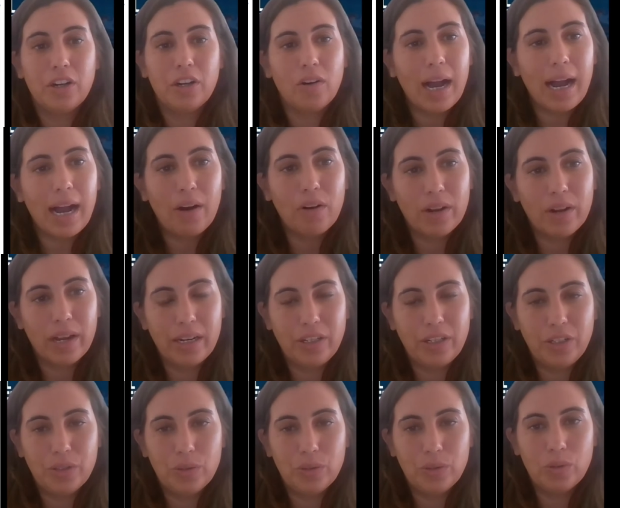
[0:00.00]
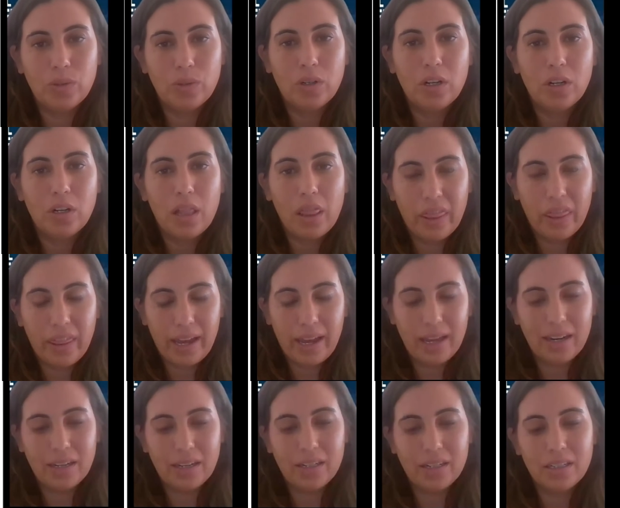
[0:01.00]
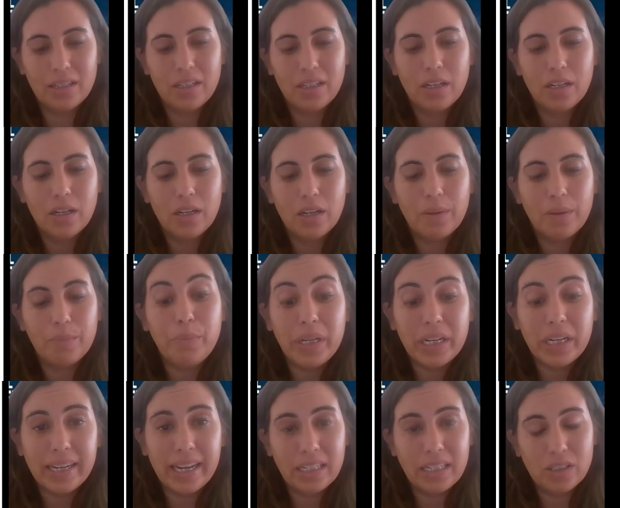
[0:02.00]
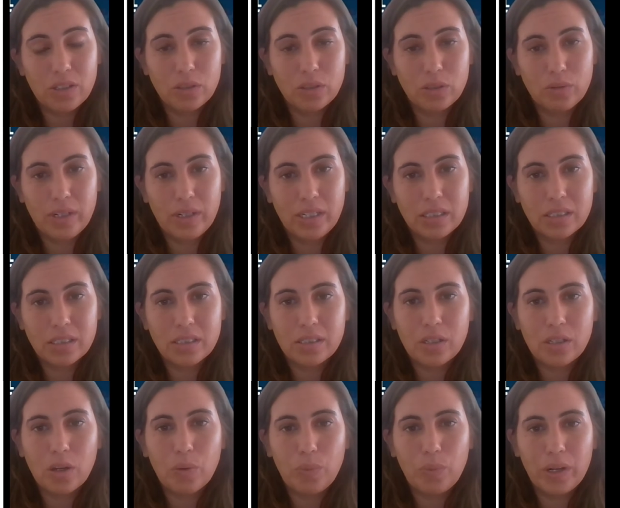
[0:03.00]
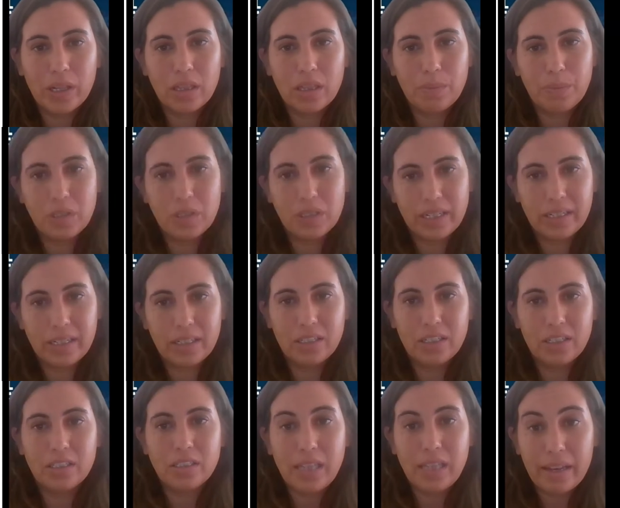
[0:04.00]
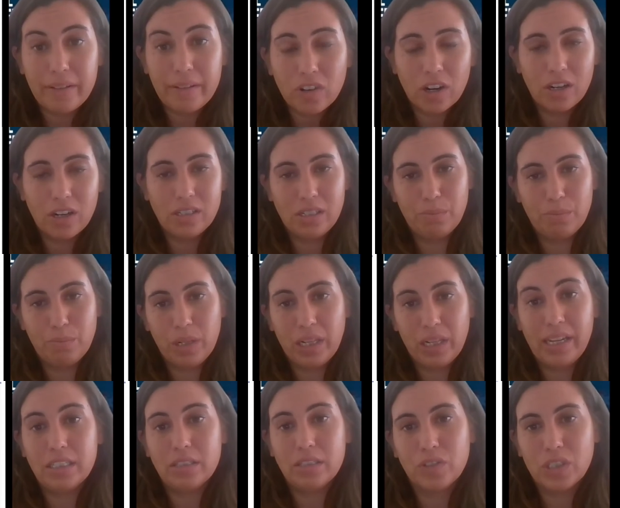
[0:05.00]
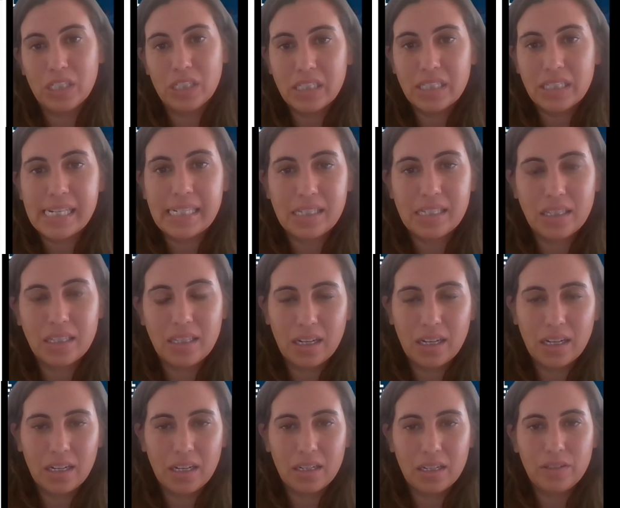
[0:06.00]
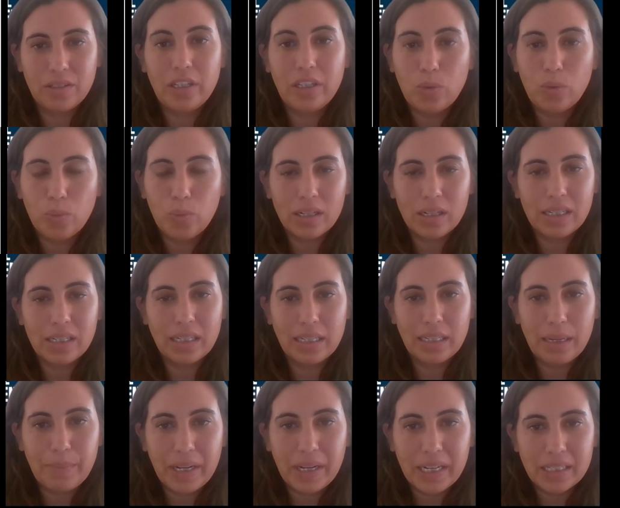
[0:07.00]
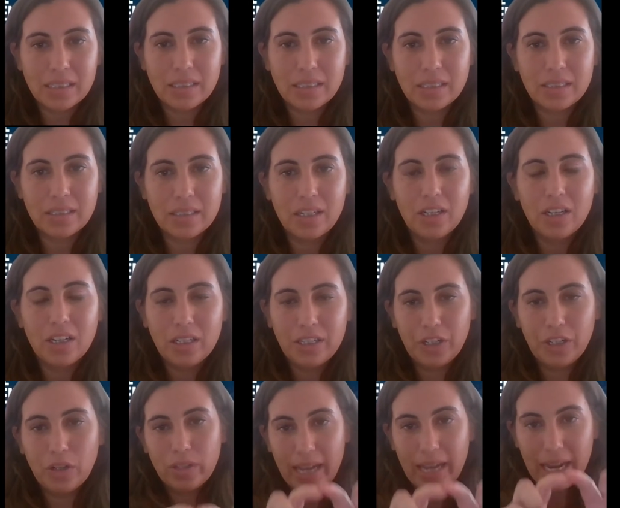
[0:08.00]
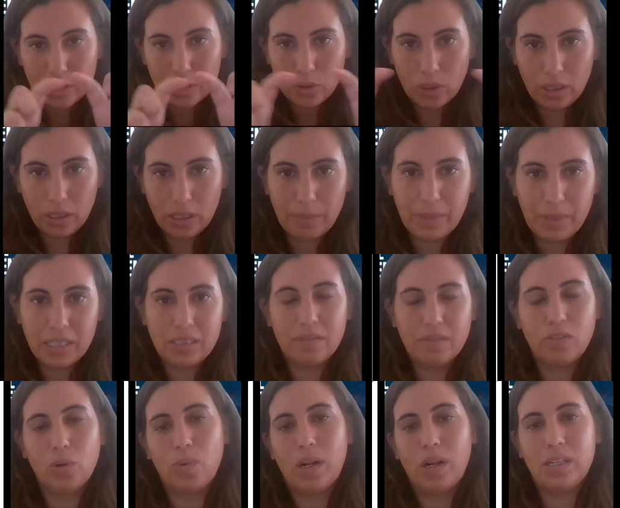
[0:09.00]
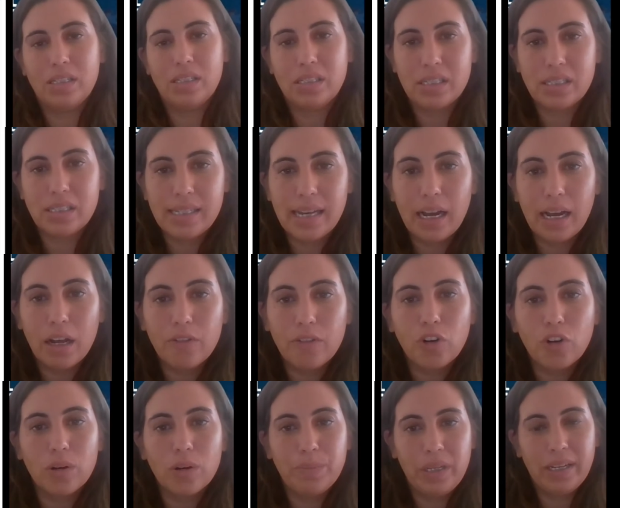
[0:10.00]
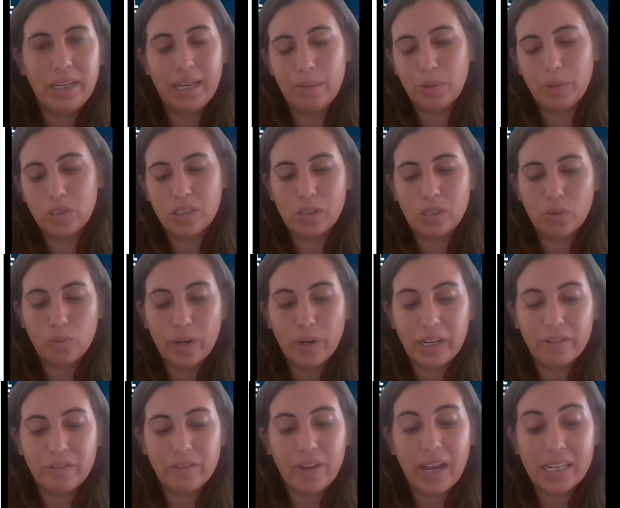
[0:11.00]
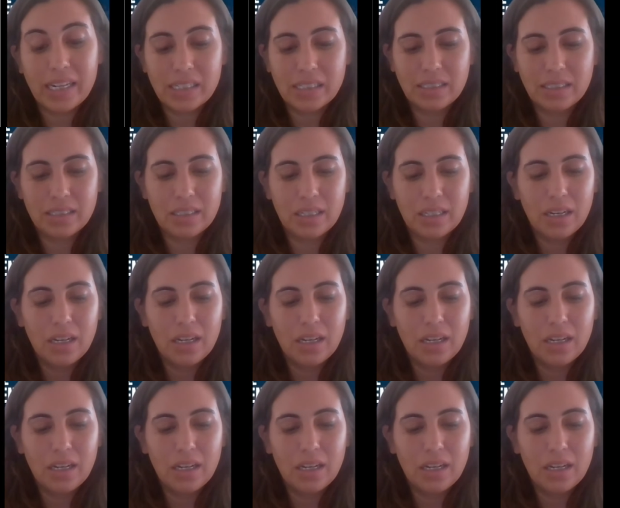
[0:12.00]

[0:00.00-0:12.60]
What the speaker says: How can you then mitigate those risks with the particular safeguards in place? For instance, the e-wallet limits, the actual limit of the wallet itself, or being able to ring fence